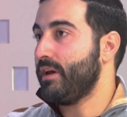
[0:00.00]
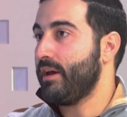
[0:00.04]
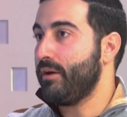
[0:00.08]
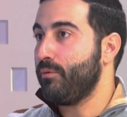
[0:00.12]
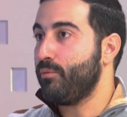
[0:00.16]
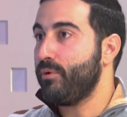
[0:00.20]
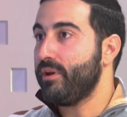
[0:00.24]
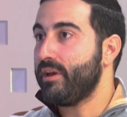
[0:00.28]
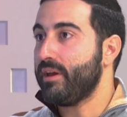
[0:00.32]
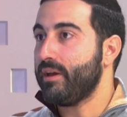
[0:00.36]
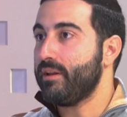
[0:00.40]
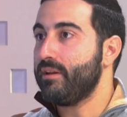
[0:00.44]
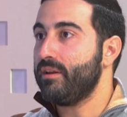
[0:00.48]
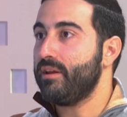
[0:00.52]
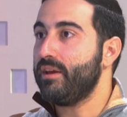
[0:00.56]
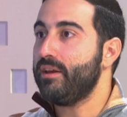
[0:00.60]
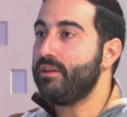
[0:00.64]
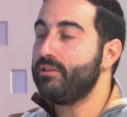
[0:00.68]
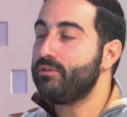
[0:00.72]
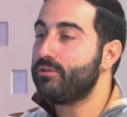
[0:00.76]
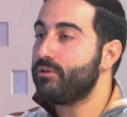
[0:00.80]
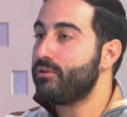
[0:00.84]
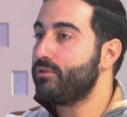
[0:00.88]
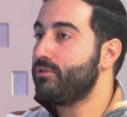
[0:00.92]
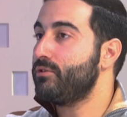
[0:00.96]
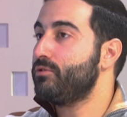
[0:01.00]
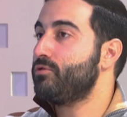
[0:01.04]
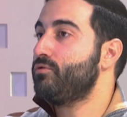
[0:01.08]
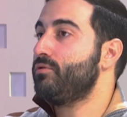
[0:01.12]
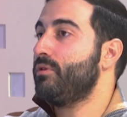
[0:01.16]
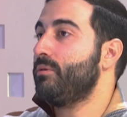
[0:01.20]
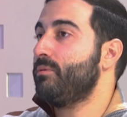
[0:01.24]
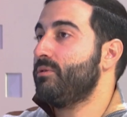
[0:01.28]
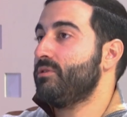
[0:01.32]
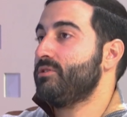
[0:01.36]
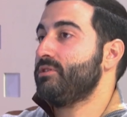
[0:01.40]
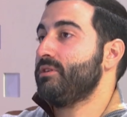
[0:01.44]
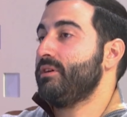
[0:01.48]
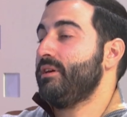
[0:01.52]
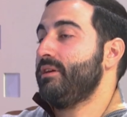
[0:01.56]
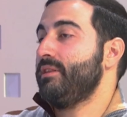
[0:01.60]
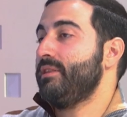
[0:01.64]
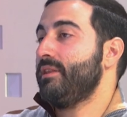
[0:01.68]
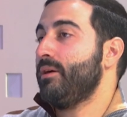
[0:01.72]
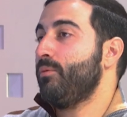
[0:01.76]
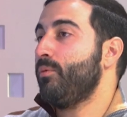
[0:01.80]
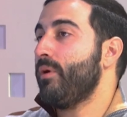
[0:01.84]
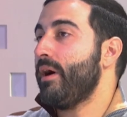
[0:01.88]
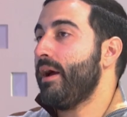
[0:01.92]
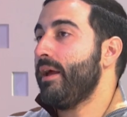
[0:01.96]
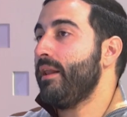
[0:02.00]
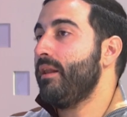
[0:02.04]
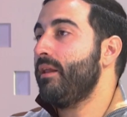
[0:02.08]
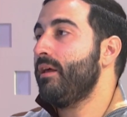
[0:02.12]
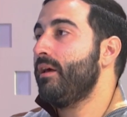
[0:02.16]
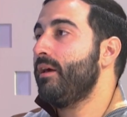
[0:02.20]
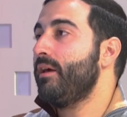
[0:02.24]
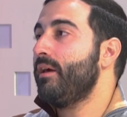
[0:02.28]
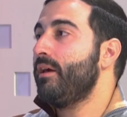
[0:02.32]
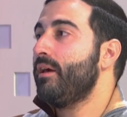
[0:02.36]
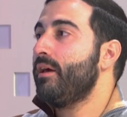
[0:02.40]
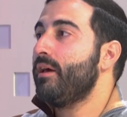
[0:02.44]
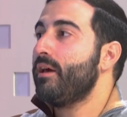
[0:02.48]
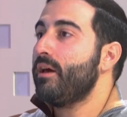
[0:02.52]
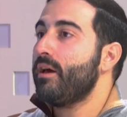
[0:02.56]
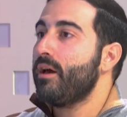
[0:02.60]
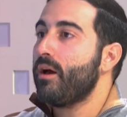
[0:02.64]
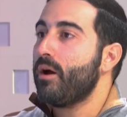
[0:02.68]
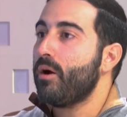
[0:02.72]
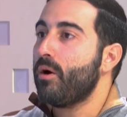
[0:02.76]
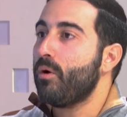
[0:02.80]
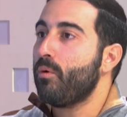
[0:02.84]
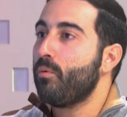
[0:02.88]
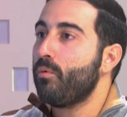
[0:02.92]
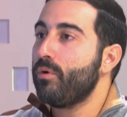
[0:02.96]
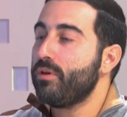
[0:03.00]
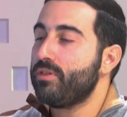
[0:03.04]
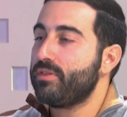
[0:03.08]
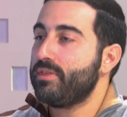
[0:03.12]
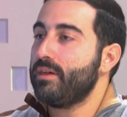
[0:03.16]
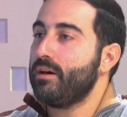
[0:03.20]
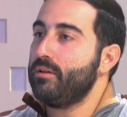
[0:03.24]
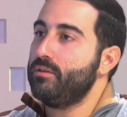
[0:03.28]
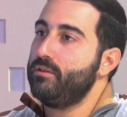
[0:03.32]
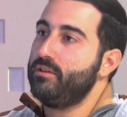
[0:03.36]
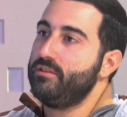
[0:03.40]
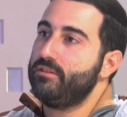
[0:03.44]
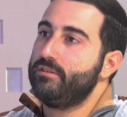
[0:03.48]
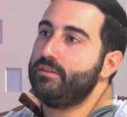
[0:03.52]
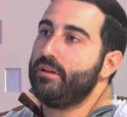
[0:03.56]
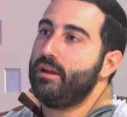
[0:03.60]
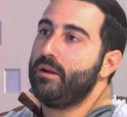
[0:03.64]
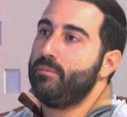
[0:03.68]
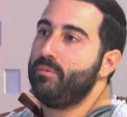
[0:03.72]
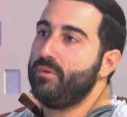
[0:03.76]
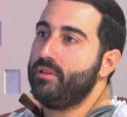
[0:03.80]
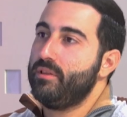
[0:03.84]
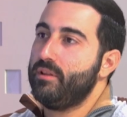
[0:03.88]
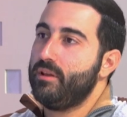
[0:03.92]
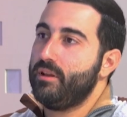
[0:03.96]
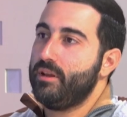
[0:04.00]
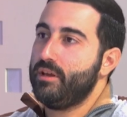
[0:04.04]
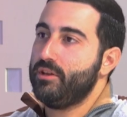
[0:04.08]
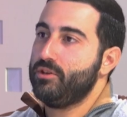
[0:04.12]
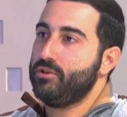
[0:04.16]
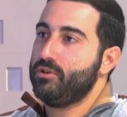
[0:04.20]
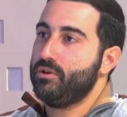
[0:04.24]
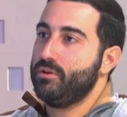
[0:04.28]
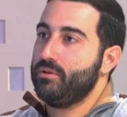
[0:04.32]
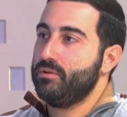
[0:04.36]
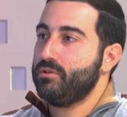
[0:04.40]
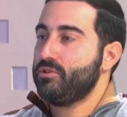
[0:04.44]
and we can introduce robots in the wild without disturbing the nature.